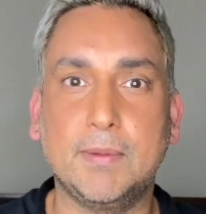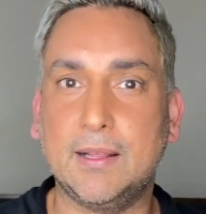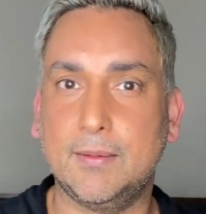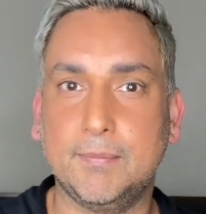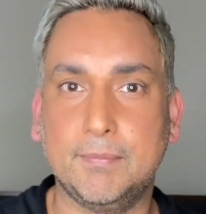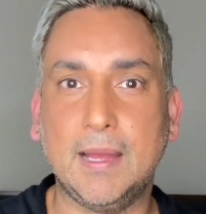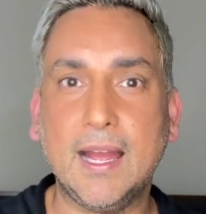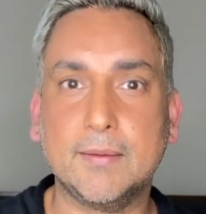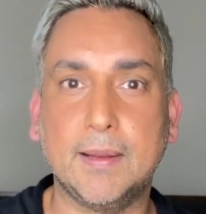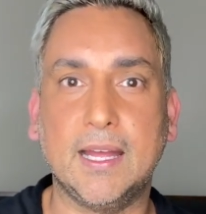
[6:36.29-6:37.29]
But at the
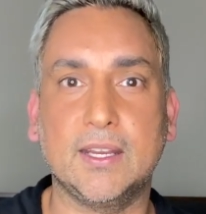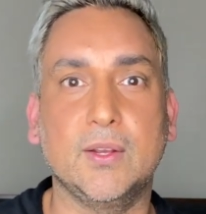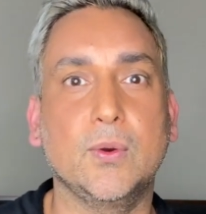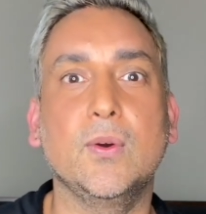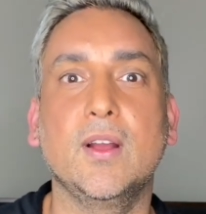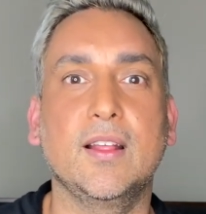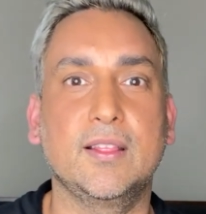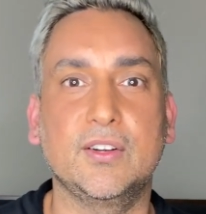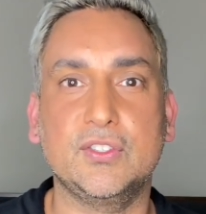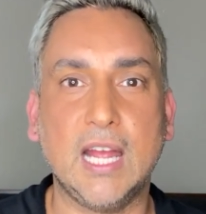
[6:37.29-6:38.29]
back patio,
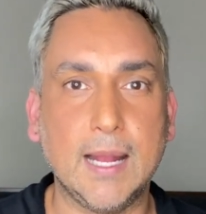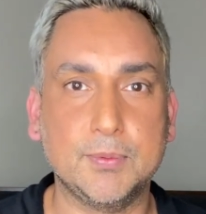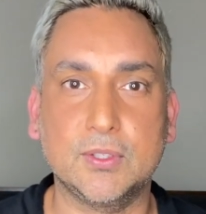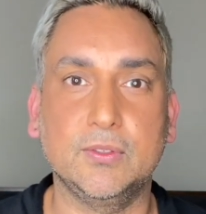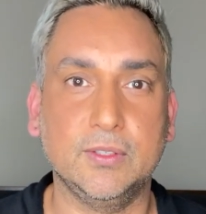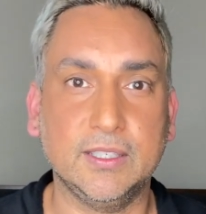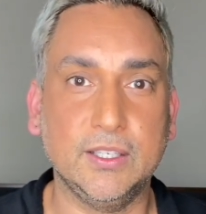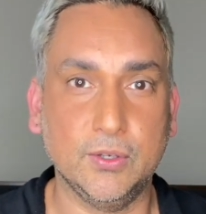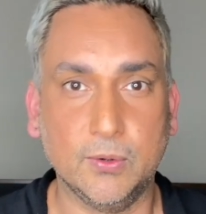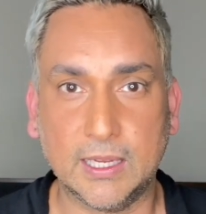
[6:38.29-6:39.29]
there's absolutely
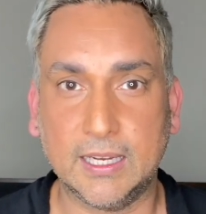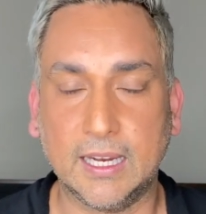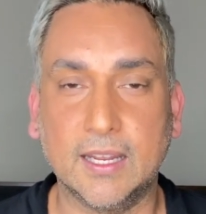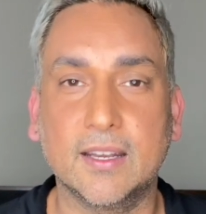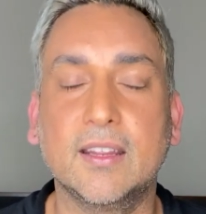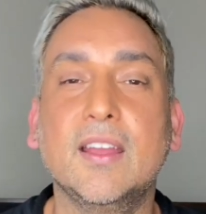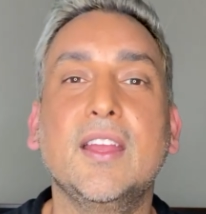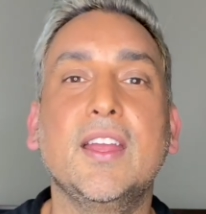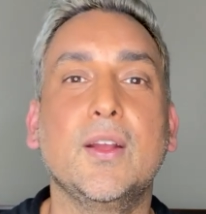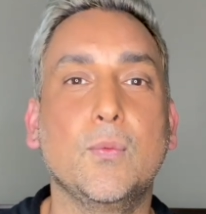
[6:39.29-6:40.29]
no getting in
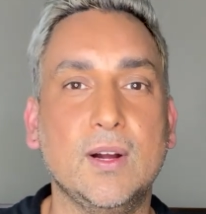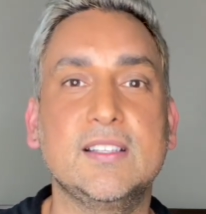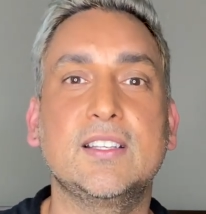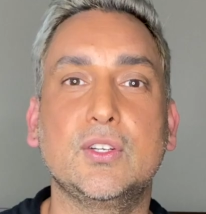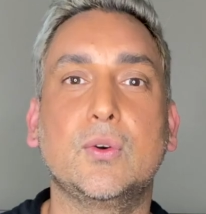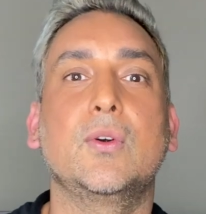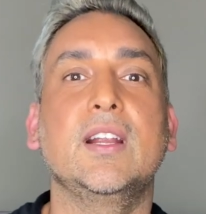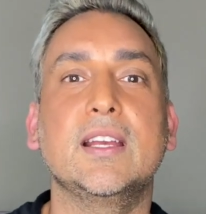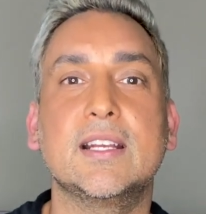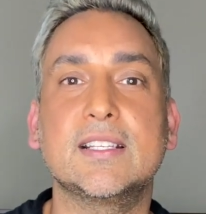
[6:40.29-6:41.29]
once the door
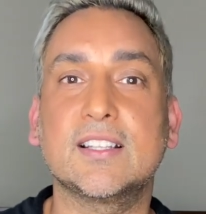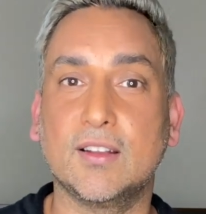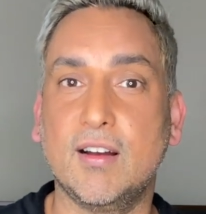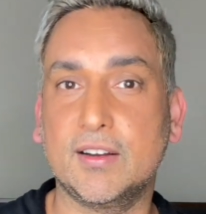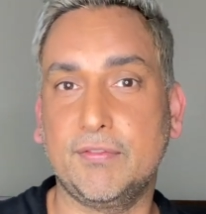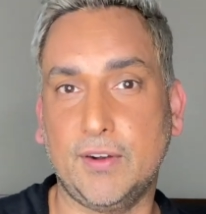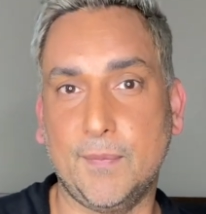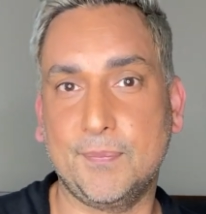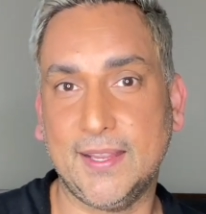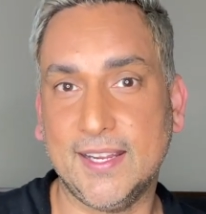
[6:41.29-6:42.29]
is locked
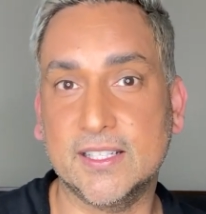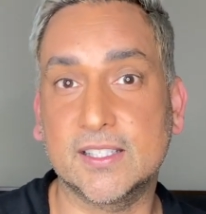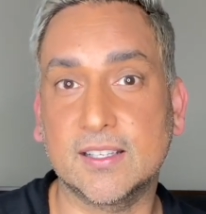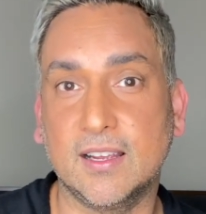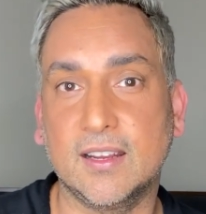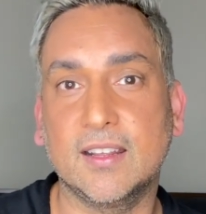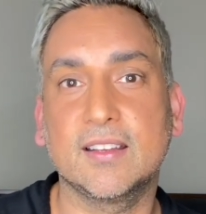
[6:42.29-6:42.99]
from the inside.